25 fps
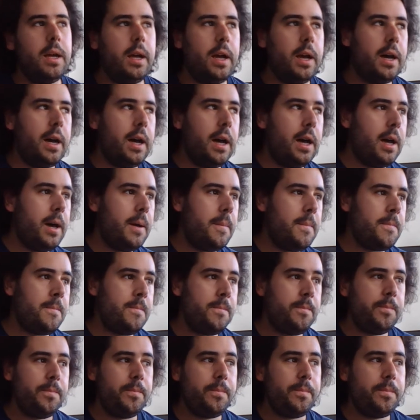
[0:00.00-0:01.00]

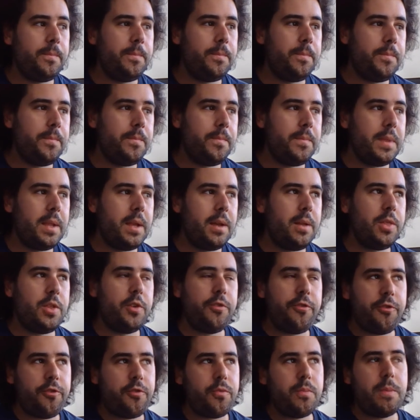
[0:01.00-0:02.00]
My
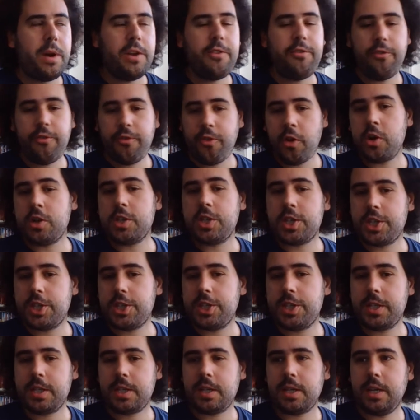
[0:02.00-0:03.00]

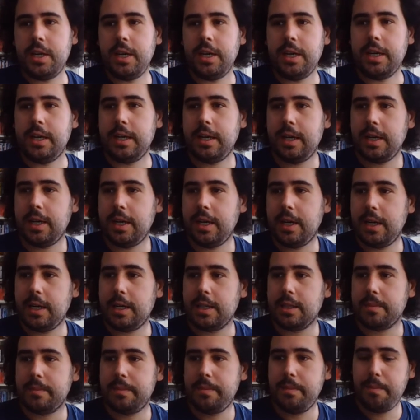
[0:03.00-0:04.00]
first
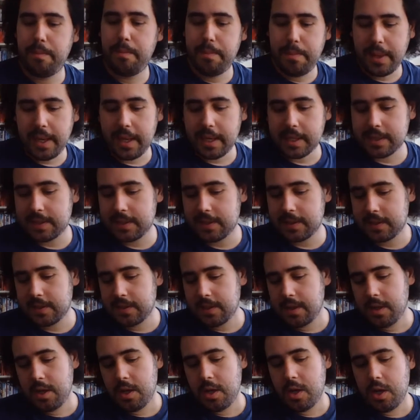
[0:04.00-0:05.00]

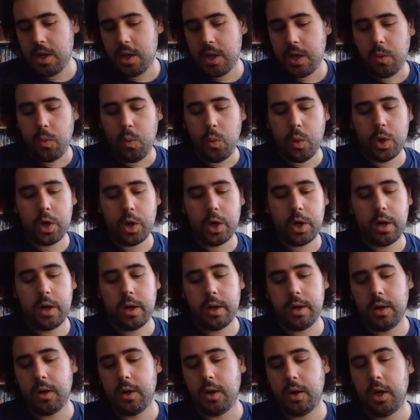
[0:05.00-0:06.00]
picks
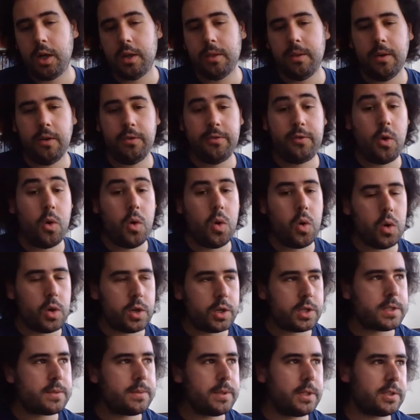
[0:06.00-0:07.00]
were on, of
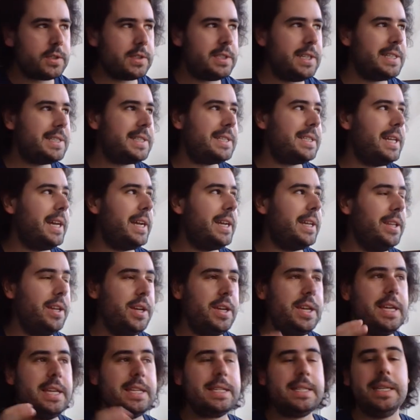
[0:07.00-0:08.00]
course, because that's like
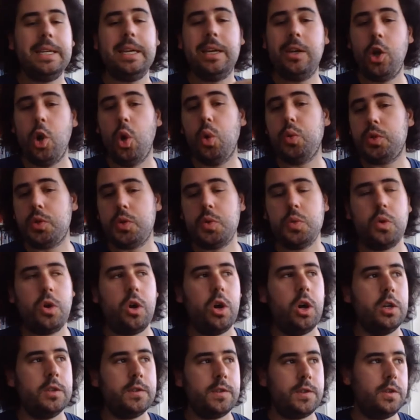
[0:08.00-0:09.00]
the easy go-to
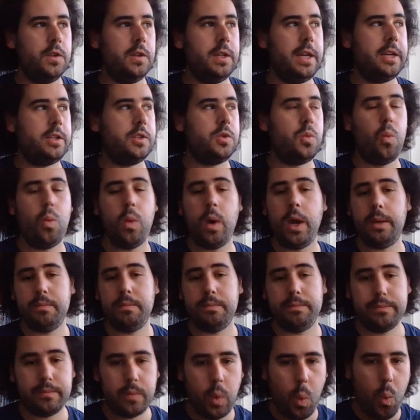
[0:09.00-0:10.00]
console, like to
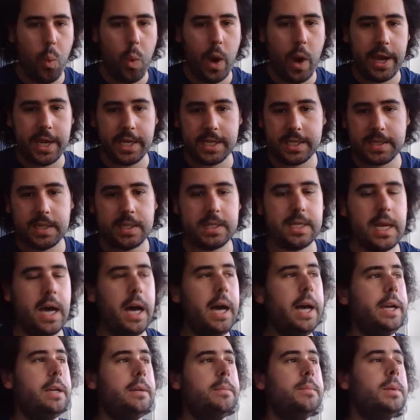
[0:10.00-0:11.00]
waste
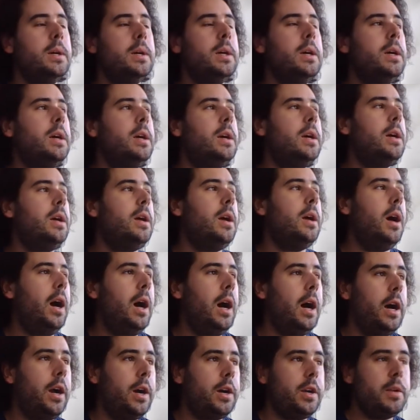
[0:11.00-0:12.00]
time,
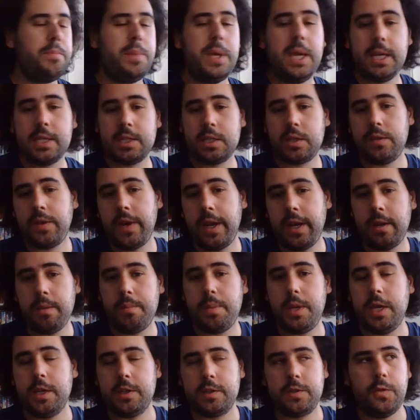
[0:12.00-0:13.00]
are the PS3 and the
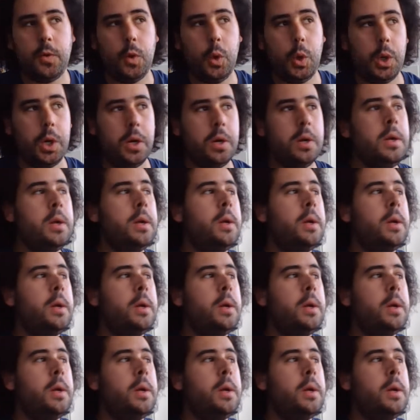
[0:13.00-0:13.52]
PS4.